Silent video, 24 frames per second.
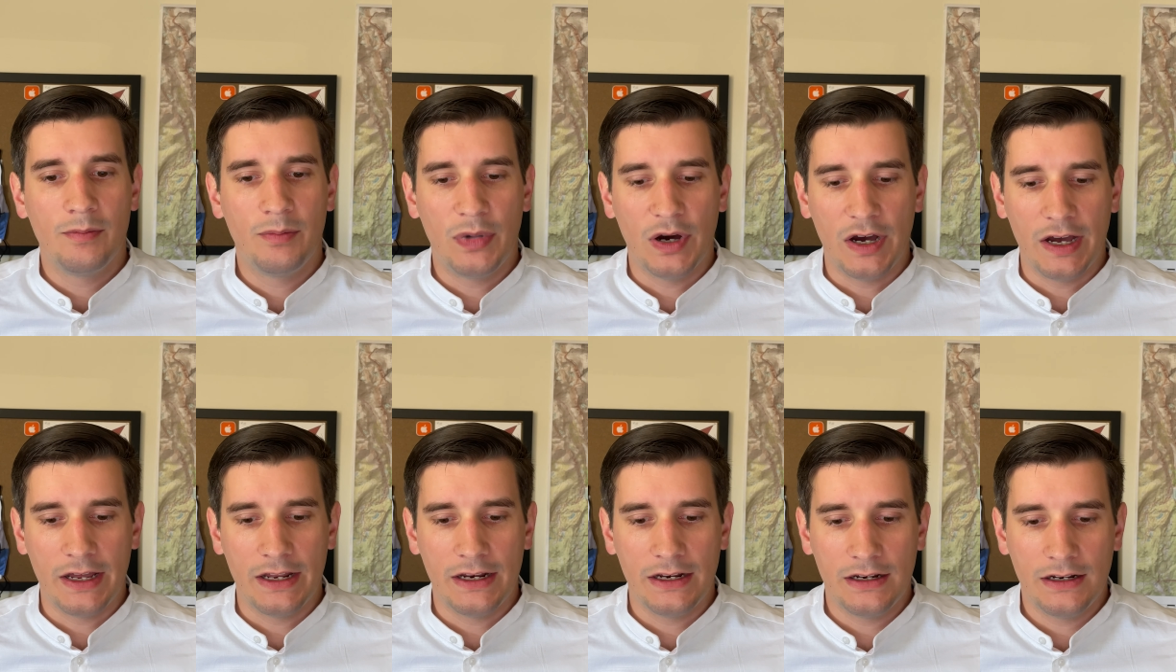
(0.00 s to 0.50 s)

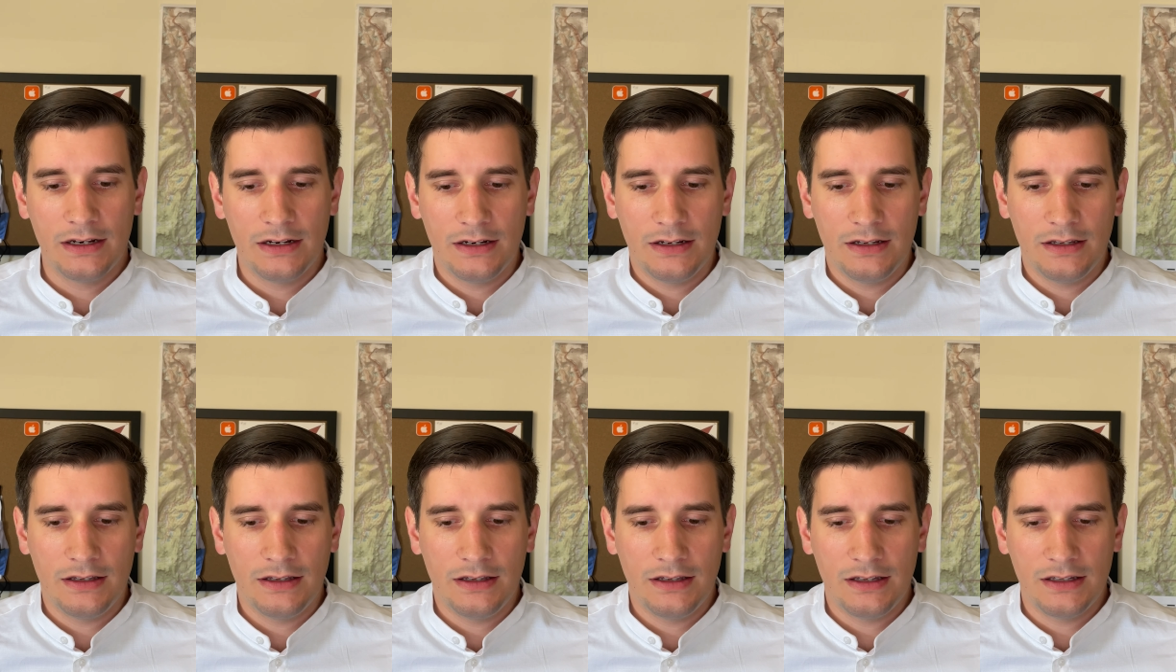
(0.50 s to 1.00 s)
But
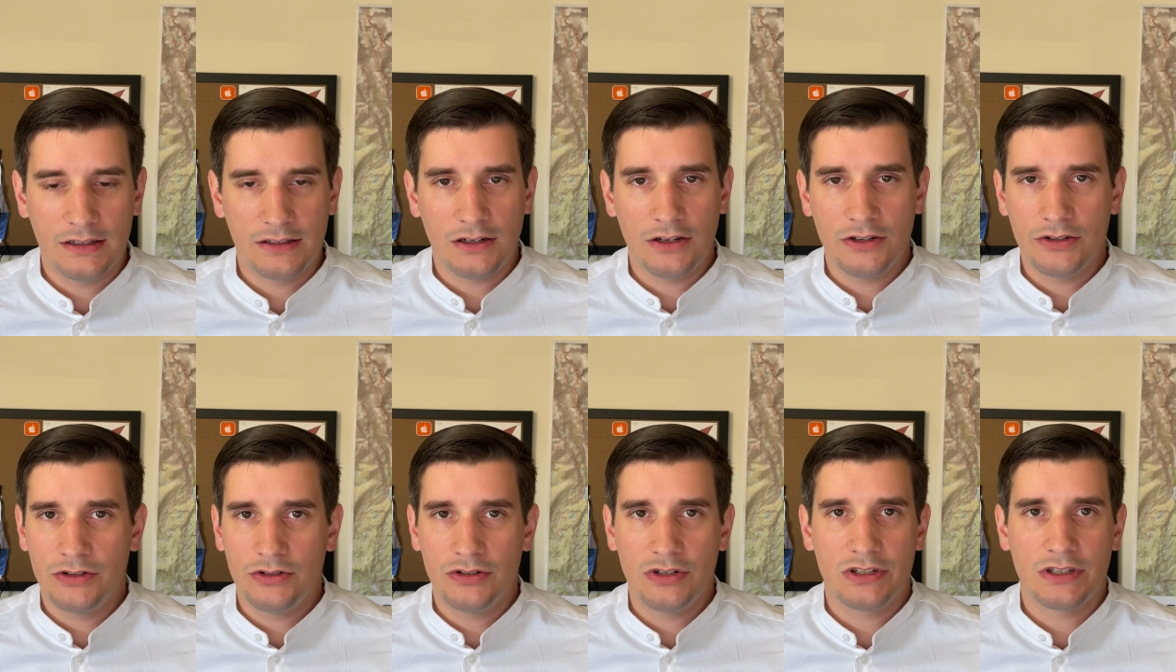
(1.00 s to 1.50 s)
it's
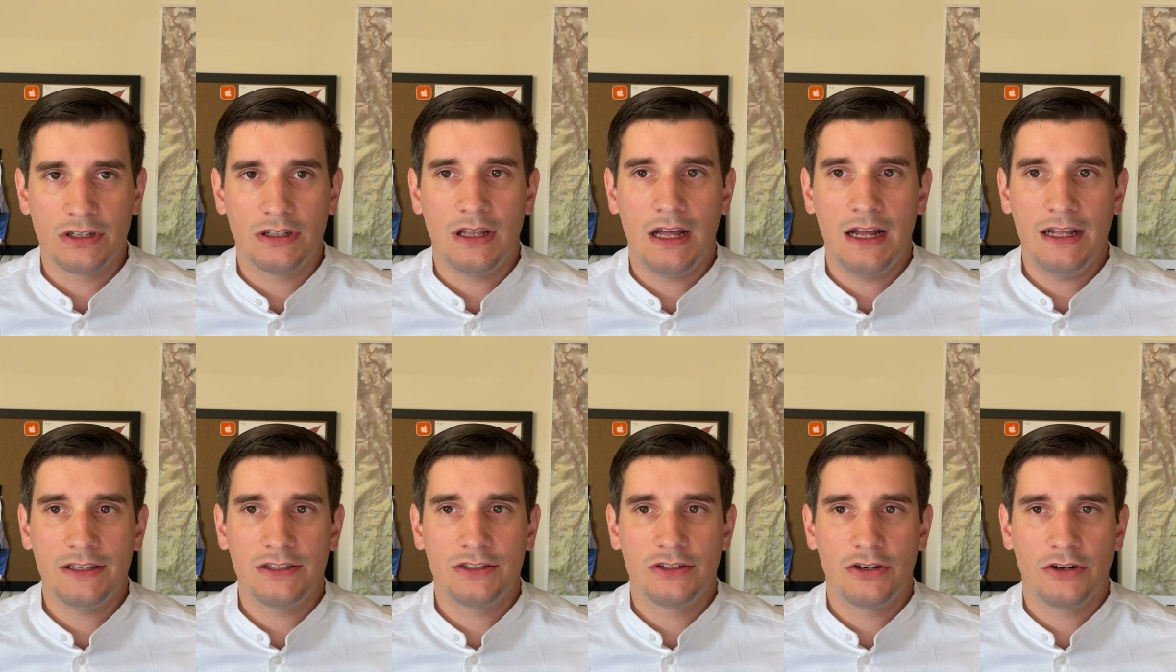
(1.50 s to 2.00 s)
also just a
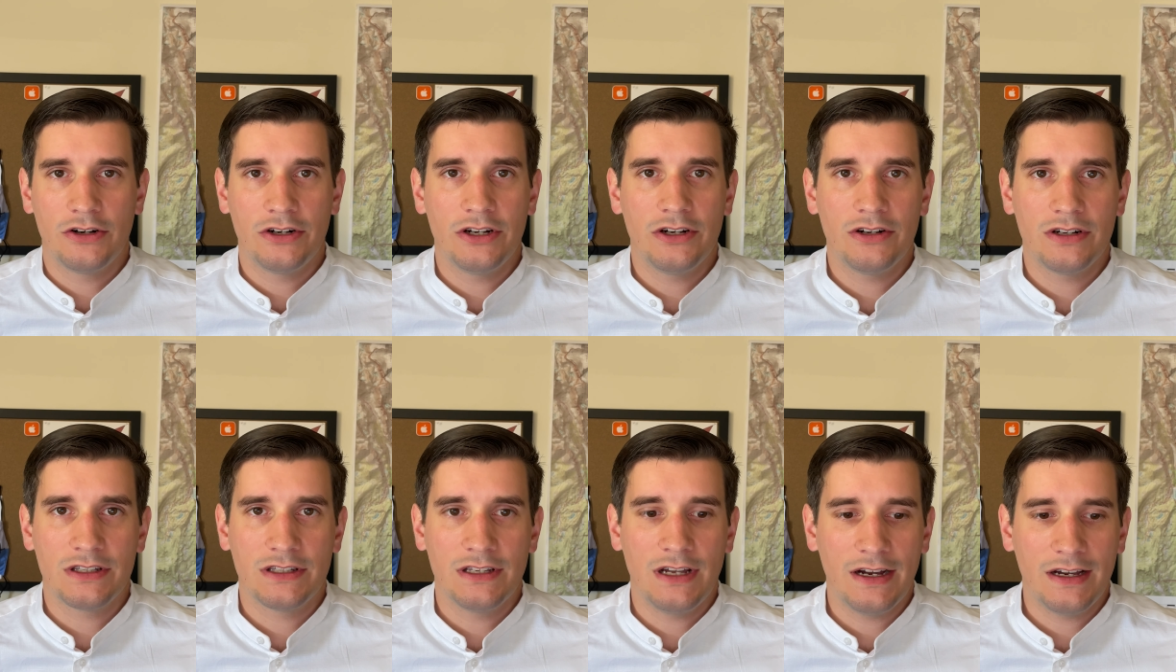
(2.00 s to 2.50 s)
lot
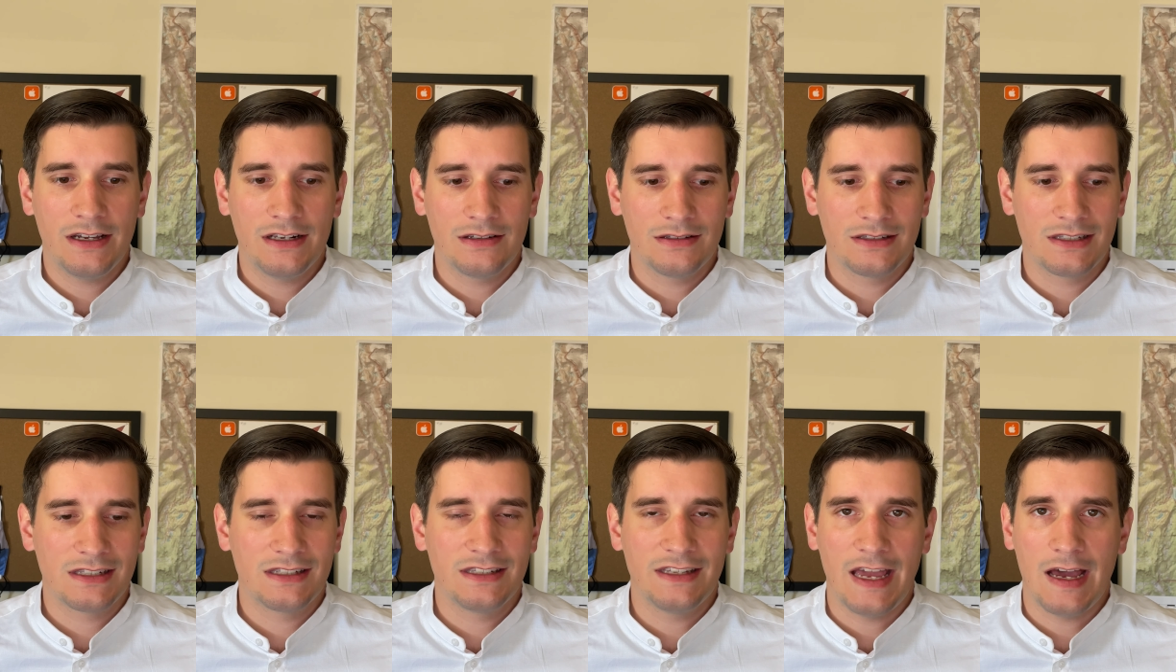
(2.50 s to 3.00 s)
sturdier. It's not going to
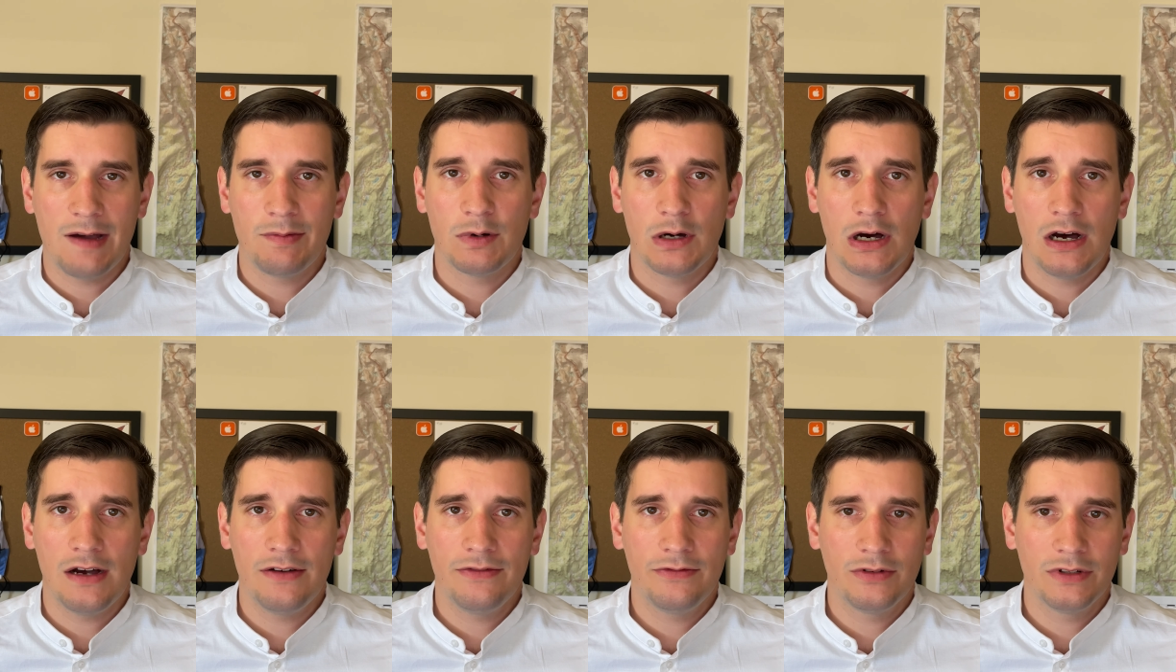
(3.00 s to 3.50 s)
snap
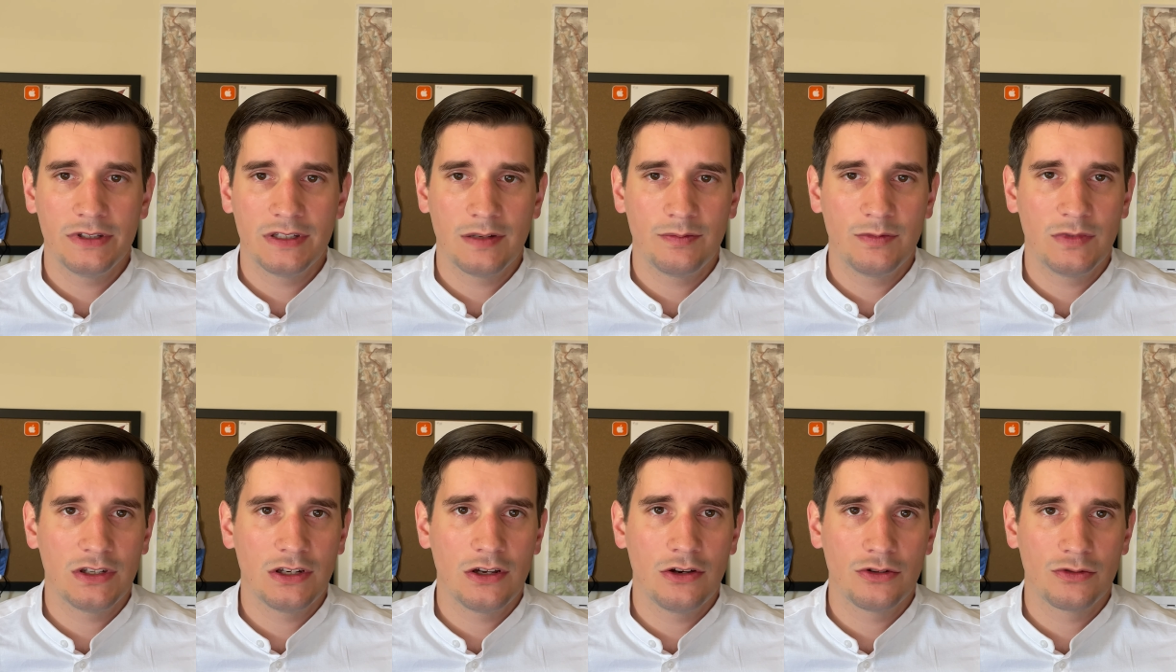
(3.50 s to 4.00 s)
off when
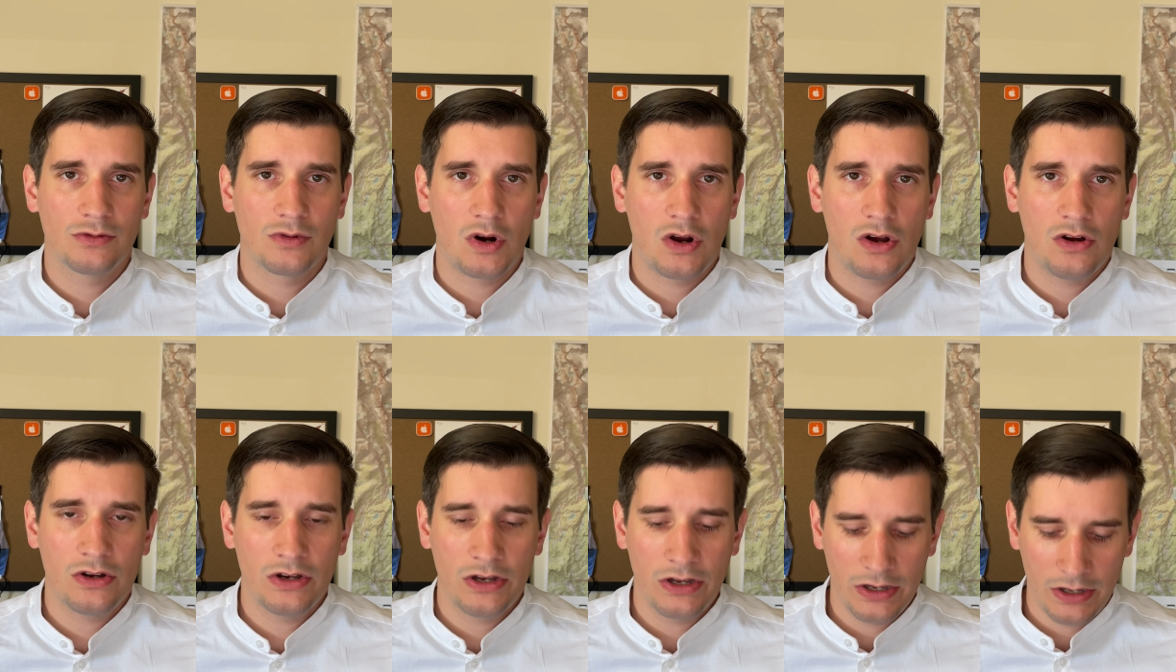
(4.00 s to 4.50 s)
something goes wrong.